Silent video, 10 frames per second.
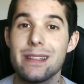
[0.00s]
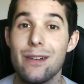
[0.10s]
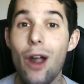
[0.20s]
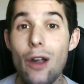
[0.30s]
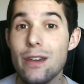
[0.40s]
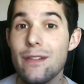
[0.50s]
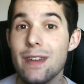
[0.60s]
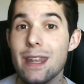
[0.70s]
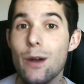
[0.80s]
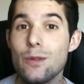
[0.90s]
Terraria
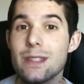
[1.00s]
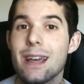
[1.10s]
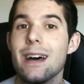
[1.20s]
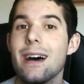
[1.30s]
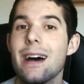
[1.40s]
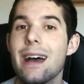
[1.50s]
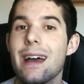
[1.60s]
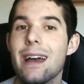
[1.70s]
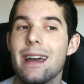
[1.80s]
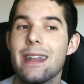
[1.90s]
videos
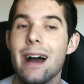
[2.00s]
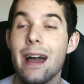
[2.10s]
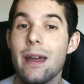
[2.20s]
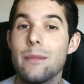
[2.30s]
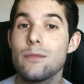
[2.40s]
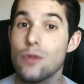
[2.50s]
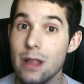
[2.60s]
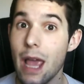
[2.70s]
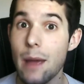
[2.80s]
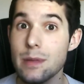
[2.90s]
and I'm
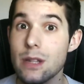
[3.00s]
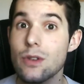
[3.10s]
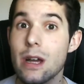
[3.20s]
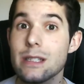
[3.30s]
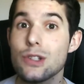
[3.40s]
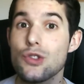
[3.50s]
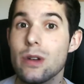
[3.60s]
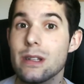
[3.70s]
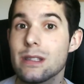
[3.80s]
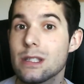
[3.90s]
really happy that you guys
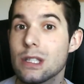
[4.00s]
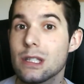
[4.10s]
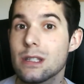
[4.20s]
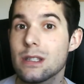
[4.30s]
enjoyed it so